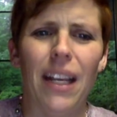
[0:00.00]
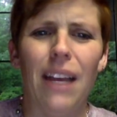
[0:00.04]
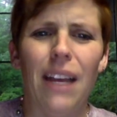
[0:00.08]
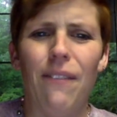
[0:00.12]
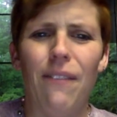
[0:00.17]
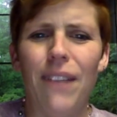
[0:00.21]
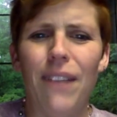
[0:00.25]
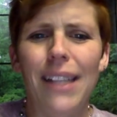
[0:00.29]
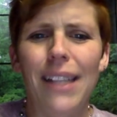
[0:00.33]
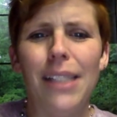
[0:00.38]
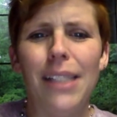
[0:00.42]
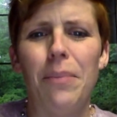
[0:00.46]

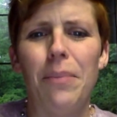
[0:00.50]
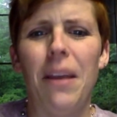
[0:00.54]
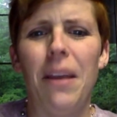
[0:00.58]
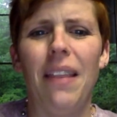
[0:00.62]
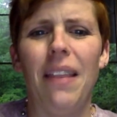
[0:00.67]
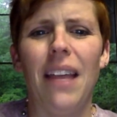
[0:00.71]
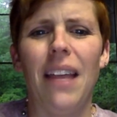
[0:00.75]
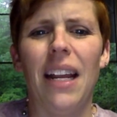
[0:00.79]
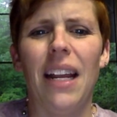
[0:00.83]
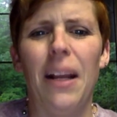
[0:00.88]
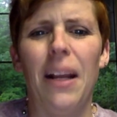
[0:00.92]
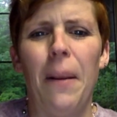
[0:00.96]
convinced me
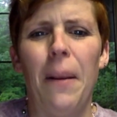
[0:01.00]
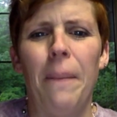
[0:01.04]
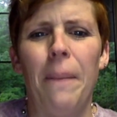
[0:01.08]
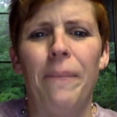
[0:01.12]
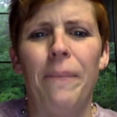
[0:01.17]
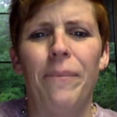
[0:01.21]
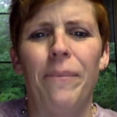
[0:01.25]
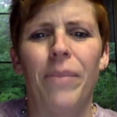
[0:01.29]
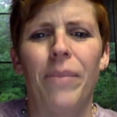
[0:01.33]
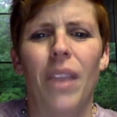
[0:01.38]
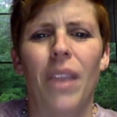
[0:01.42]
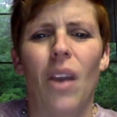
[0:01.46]
that
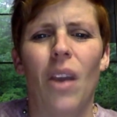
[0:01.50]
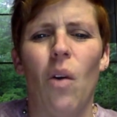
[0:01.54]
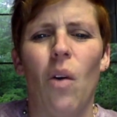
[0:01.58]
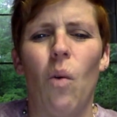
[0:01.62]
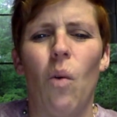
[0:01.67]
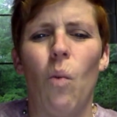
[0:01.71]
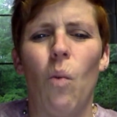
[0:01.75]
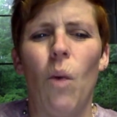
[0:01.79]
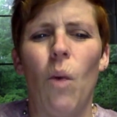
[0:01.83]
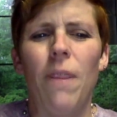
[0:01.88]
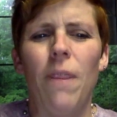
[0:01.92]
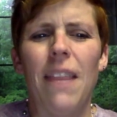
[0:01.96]

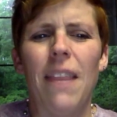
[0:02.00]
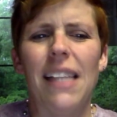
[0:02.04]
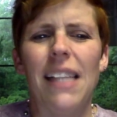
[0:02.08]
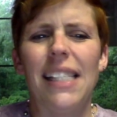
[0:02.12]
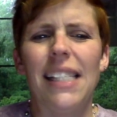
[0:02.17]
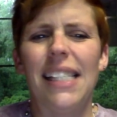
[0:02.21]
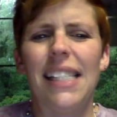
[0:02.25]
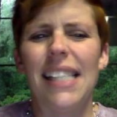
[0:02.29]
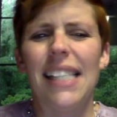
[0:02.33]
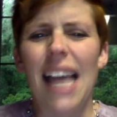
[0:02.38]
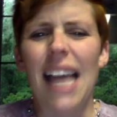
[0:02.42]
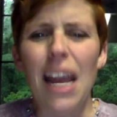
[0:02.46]
what they
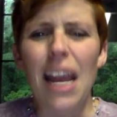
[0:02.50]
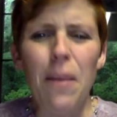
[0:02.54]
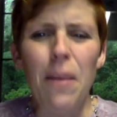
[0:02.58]
said